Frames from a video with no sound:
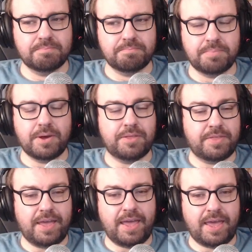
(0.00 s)
But
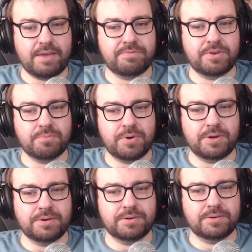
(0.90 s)
that
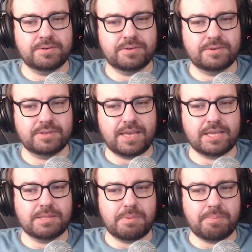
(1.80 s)
everyone
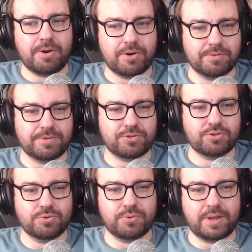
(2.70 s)
gets to be part of this
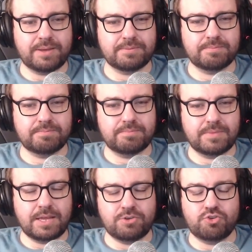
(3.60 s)
story
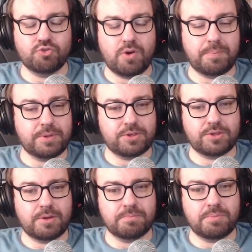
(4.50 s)
and show up at
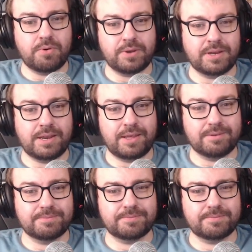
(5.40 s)
some point in it.